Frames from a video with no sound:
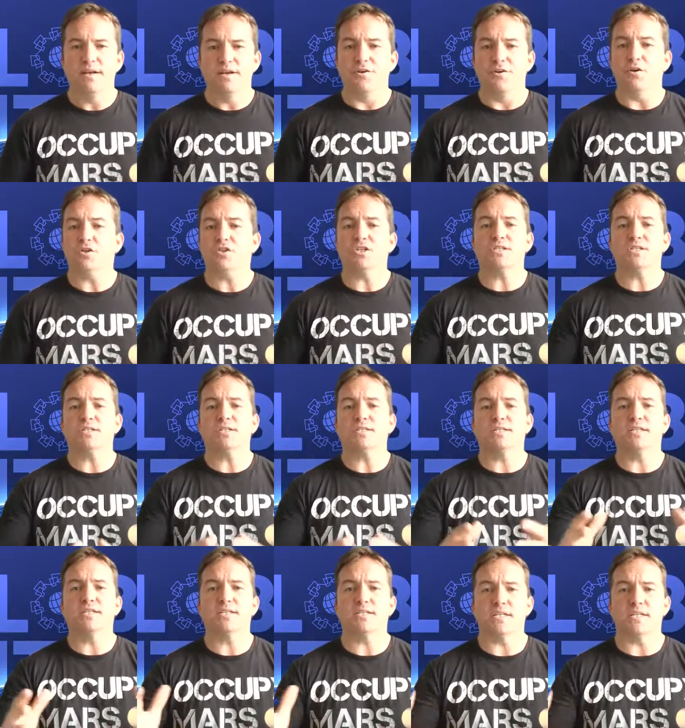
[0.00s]
Not just a
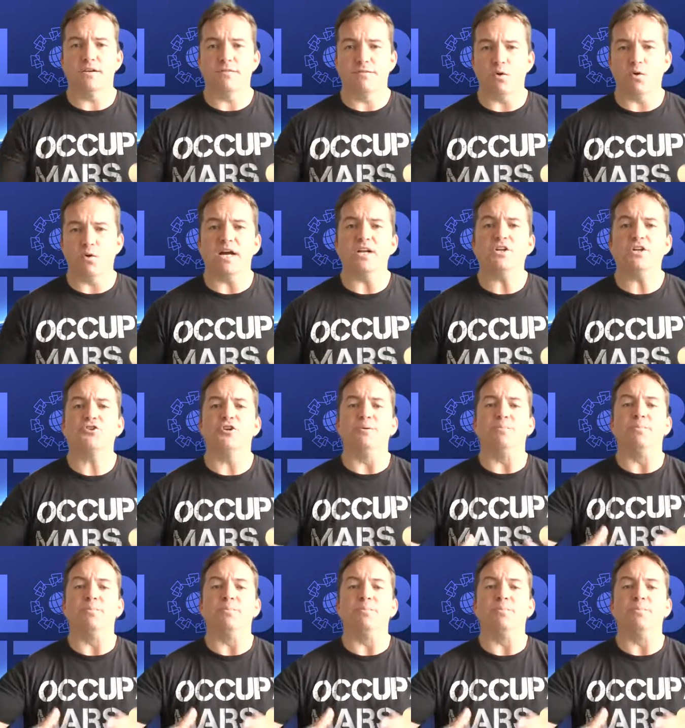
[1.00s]
citizen of your country,